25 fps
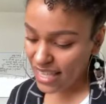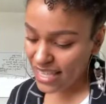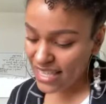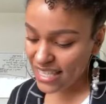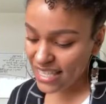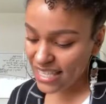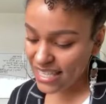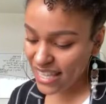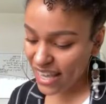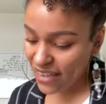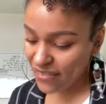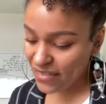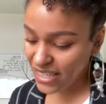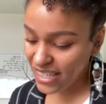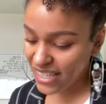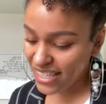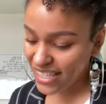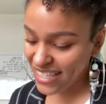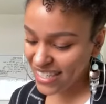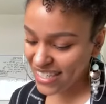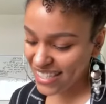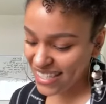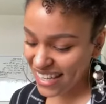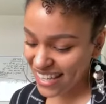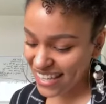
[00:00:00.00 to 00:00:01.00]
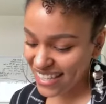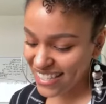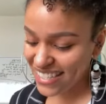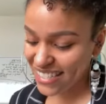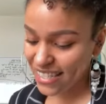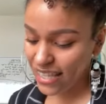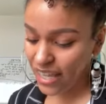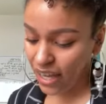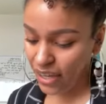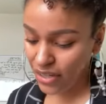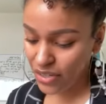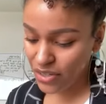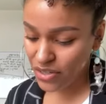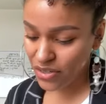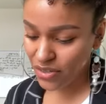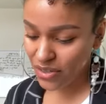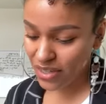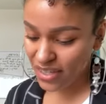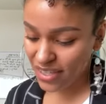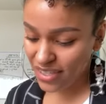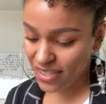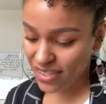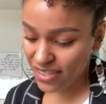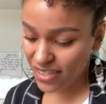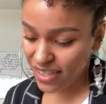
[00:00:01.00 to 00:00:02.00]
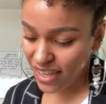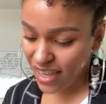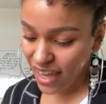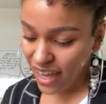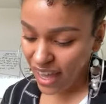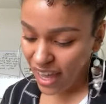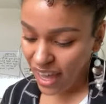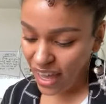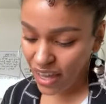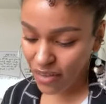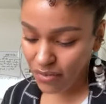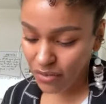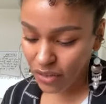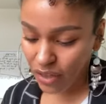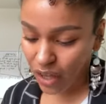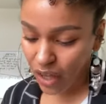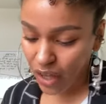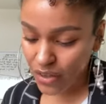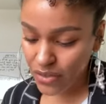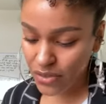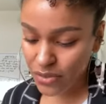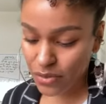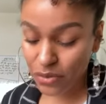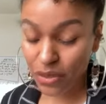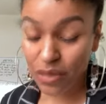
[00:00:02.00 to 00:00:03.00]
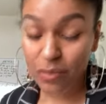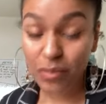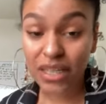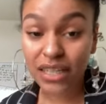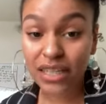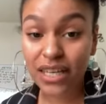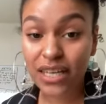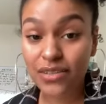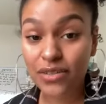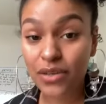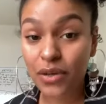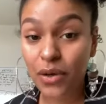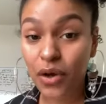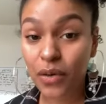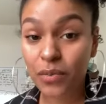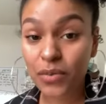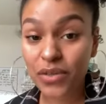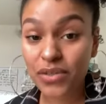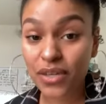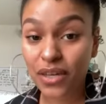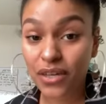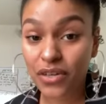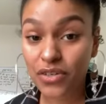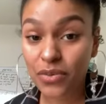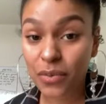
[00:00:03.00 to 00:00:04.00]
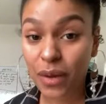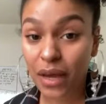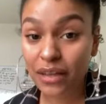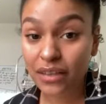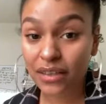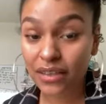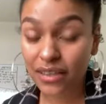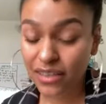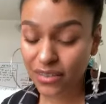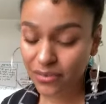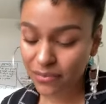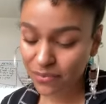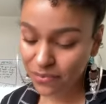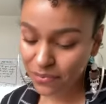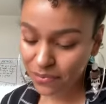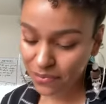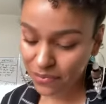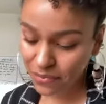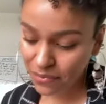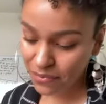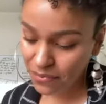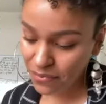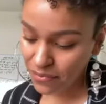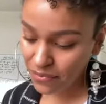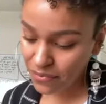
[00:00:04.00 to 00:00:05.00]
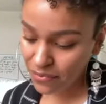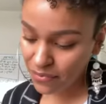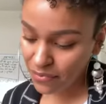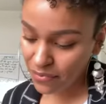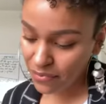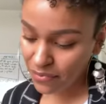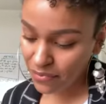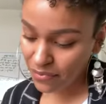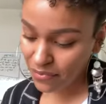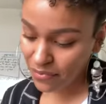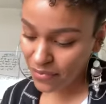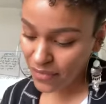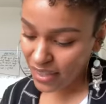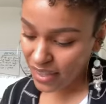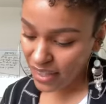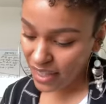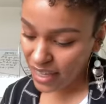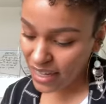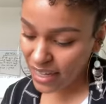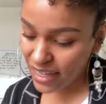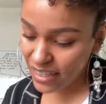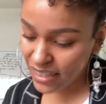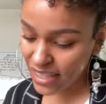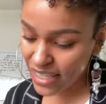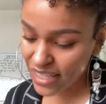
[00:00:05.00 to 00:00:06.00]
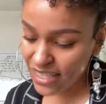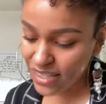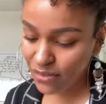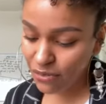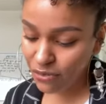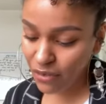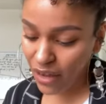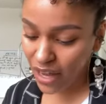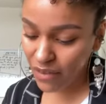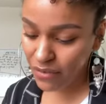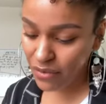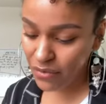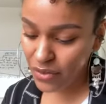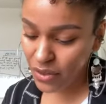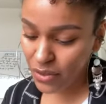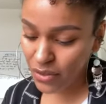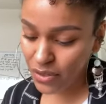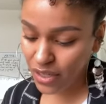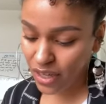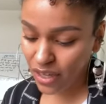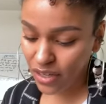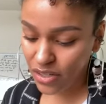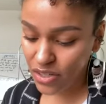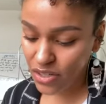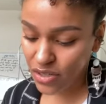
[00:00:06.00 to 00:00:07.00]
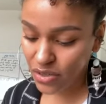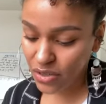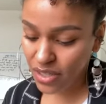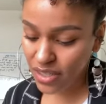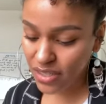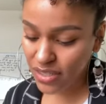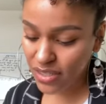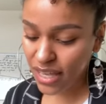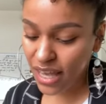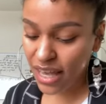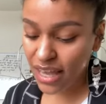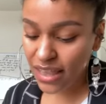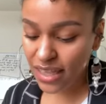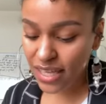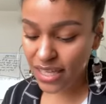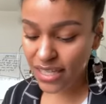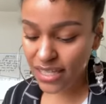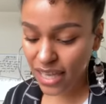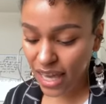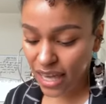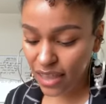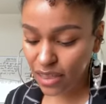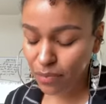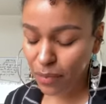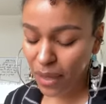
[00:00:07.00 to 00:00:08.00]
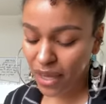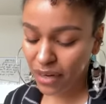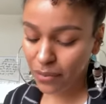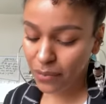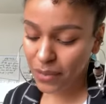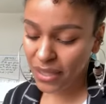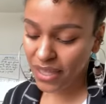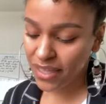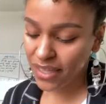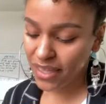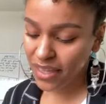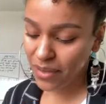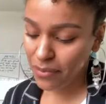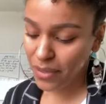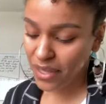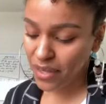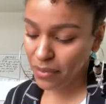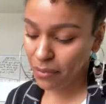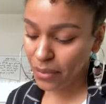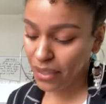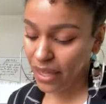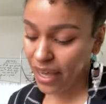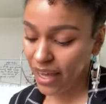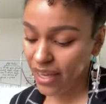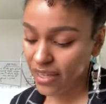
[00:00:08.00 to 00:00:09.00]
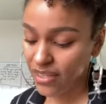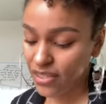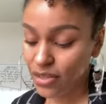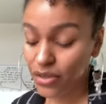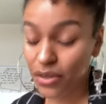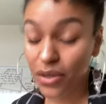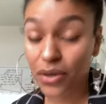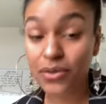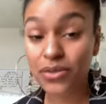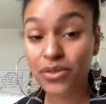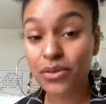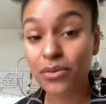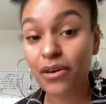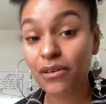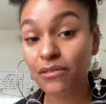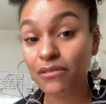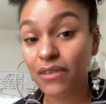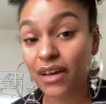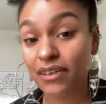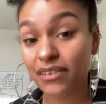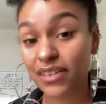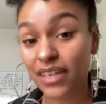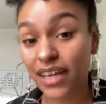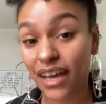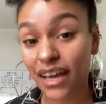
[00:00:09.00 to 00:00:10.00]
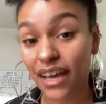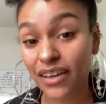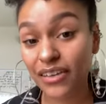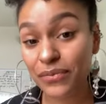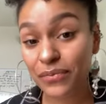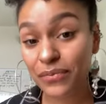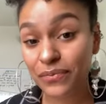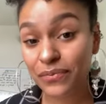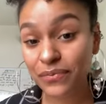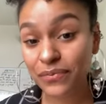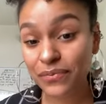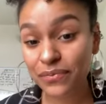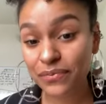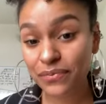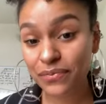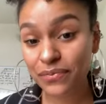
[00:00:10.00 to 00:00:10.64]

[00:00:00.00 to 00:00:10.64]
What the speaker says: That 76 countries have laws criminalizing homosexuality. In at least 5 of those countries, the death penalty can be applied to those who are found gay.